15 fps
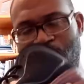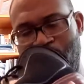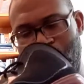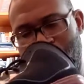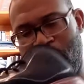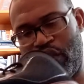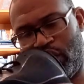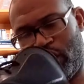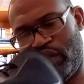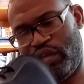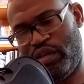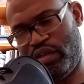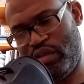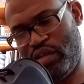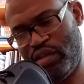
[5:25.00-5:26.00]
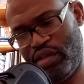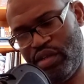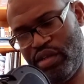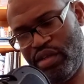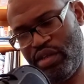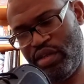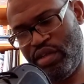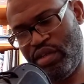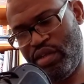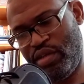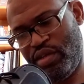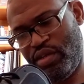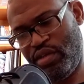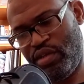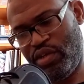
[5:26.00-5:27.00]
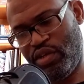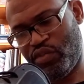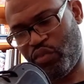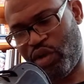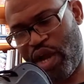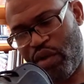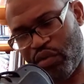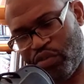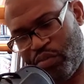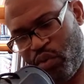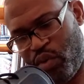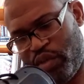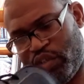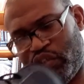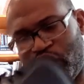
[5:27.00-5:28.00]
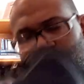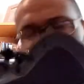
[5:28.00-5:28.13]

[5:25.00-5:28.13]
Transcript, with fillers: balling, is what I was born to do